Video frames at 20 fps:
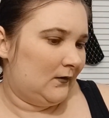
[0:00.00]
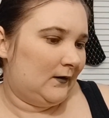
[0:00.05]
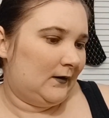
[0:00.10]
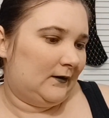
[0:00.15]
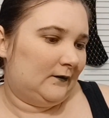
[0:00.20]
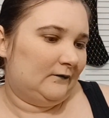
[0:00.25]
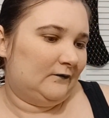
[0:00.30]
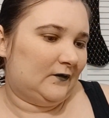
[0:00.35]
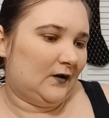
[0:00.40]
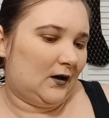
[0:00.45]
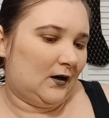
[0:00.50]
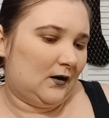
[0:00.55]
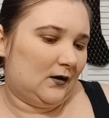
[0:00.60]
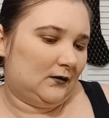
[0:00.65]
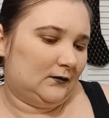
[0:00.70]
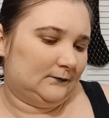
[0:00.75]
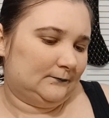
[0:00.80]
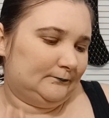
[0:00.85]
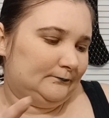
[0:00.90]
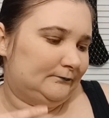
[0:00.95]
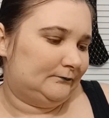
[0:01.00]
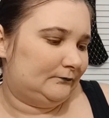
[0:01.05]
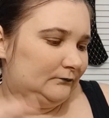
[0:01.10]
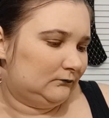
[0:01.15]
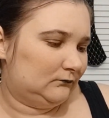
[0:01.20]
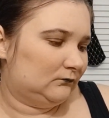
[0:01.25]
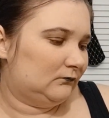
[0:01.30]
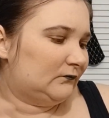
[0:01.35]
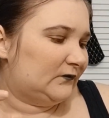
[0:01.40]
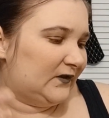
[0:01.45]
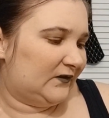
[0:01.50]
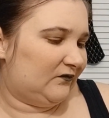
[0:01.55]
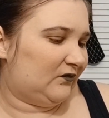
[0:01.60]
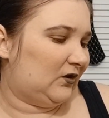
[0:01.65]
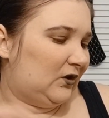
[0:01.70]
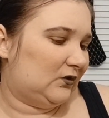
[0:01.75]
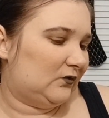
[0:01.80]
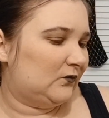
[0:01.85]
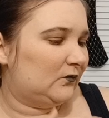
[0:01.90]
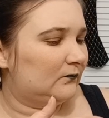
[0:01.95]
but
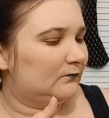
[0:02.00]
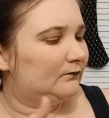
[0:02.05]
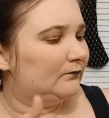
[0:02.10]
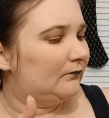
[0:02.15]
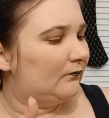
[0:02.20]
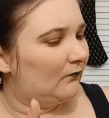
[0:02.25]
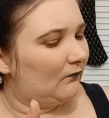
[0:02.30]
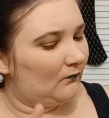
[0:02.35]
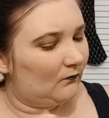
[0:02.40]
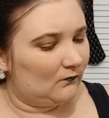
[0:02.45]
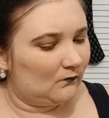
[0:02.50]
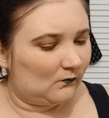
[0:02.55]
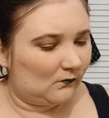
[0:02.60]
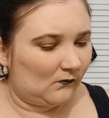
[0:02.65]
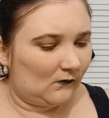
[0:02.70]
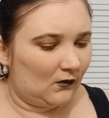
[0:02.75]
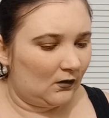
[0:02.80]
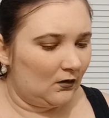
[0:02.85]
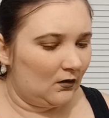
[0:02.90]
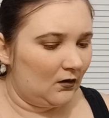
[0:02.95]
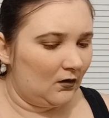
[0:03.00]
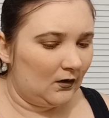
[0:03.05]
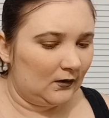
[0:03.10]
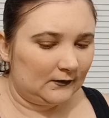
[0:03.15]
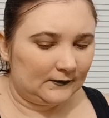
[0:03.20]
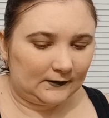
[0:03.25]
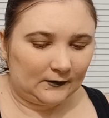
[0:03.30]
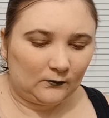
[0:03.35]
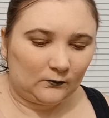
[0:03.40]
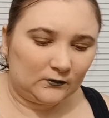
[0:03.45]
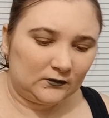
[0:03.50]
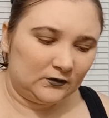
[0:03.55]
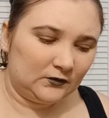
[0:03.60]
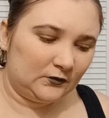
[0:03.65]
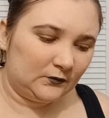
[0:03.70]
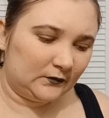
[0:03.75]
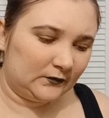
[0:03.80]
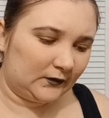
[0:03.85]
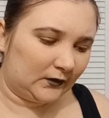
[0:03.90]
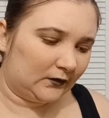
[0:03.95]
review. So I want to
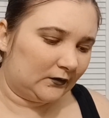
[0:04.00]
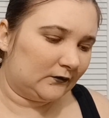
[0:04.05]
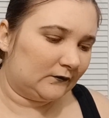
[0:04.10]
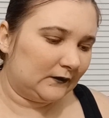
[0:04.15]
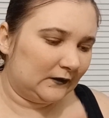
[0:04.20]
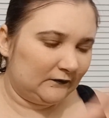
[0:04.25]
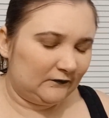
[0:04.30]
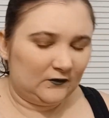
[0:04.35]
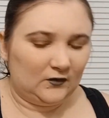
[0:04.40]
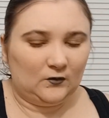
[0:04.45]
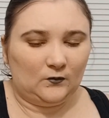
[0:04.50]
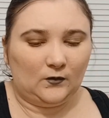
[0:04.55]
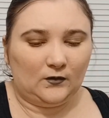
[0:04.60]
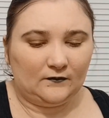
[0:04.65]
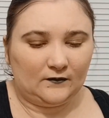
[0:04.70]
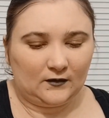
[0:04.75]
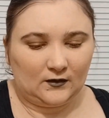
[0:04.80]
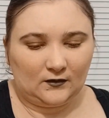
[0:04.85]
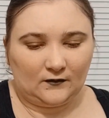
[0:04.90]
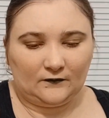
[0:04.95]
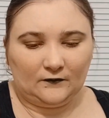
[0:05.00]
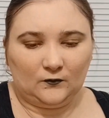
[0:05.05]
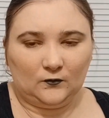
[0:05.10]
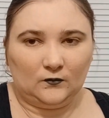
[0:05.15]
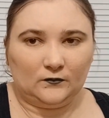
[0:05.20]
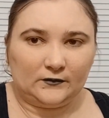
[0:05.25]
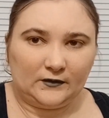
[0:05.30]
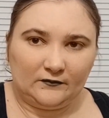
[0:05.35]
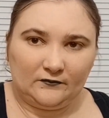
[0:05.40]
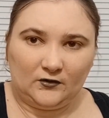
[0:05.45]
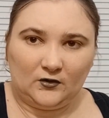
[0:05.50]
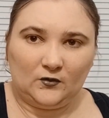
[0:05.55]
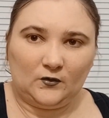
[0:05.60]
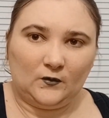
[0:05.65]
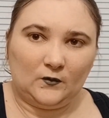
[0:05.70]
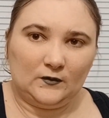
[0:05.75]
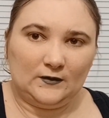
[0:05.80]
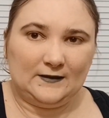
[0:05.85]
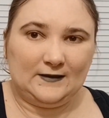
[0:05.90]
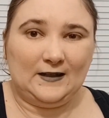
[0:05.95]
do another review of it, a full review,
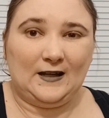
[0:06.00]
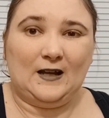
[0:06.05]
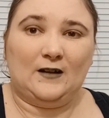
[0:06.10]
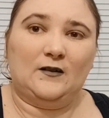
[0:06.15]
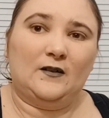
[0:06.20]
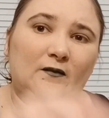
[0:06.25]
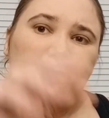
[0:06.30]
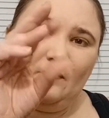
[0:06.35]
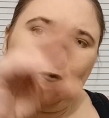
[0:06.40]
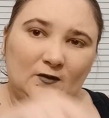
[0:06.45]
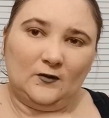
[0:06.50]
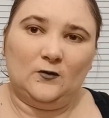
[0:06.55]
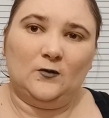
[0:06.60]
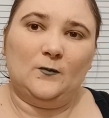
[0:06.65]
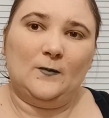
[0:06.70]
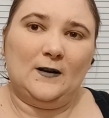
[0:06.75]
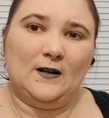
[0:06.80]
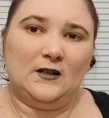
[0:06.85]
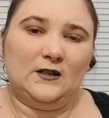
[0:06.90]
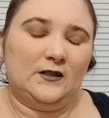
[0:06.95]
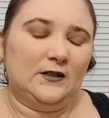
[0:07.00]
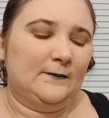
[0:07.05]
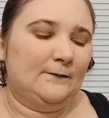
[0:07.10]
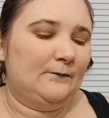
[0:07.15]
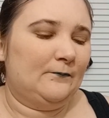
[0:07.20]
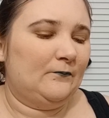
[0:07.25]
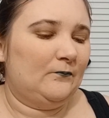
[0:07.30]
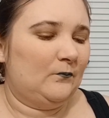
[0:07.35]
and see how I feel about it.